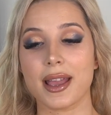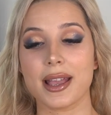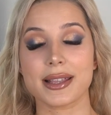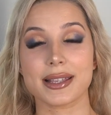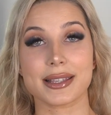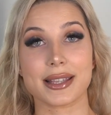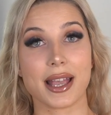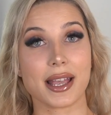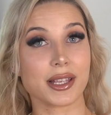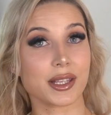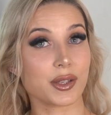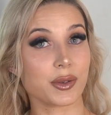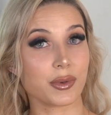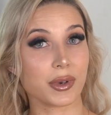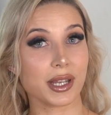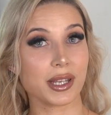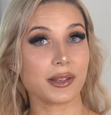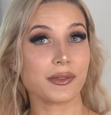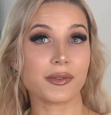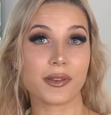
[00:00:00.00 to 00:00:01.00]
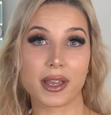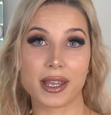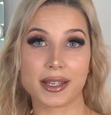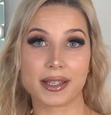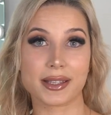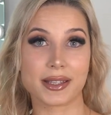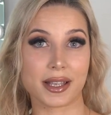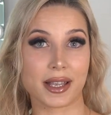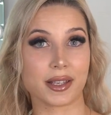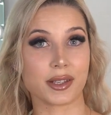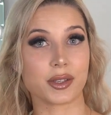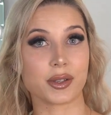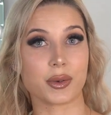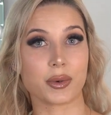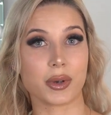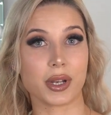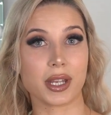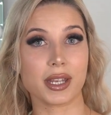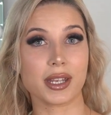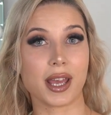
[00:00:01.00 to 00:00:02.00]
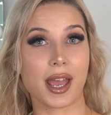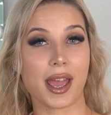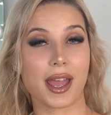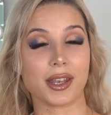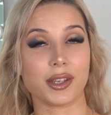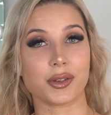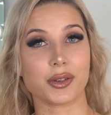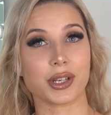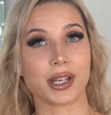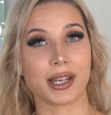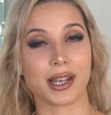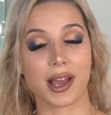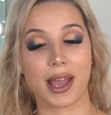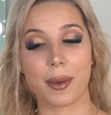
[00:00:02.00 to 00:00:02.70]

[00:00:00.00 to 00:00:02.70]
sunscreen face sunscreen and you can